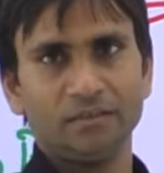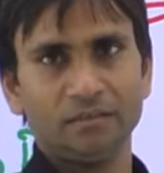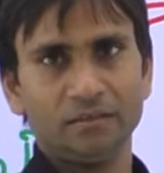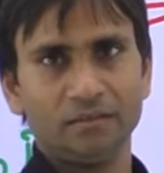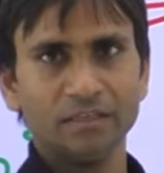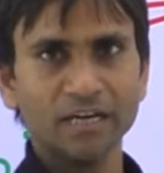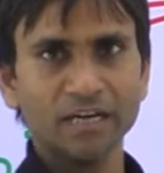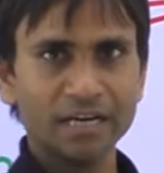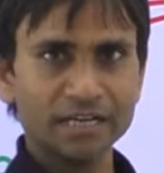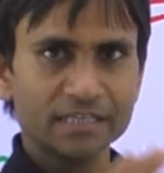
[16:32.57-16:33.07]

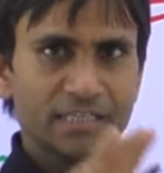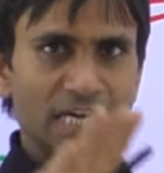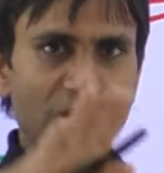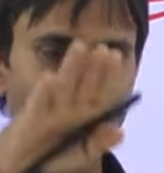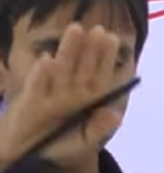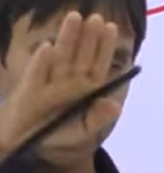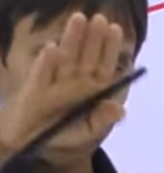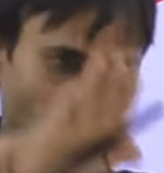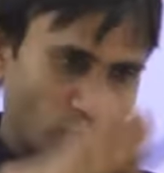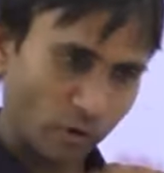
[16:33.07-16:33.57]
There is a
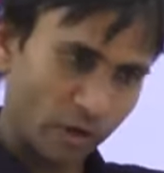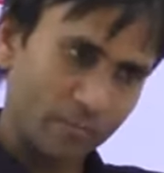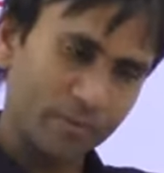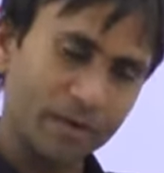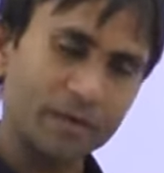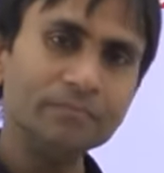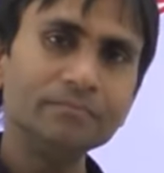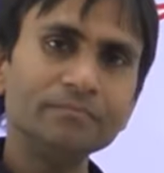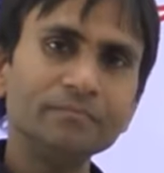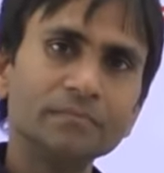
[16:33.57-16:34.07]

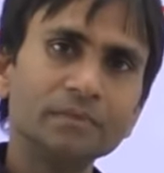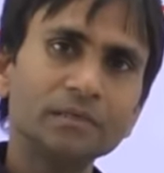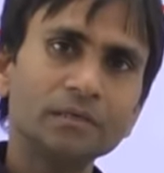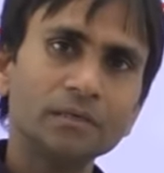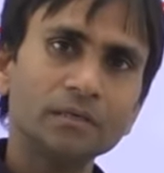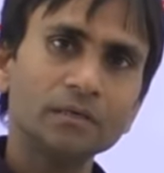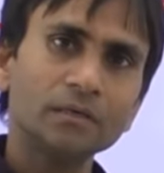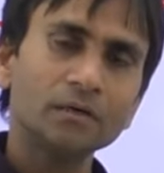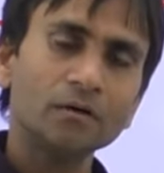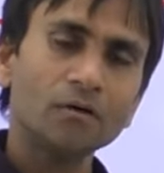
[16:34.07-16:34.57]
equilibrium
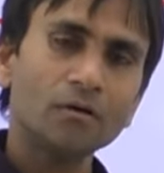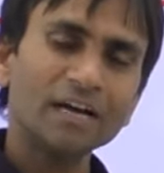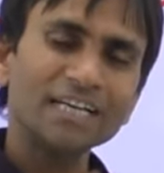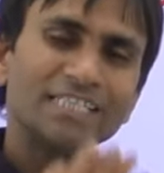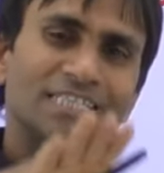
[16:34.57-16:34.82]
or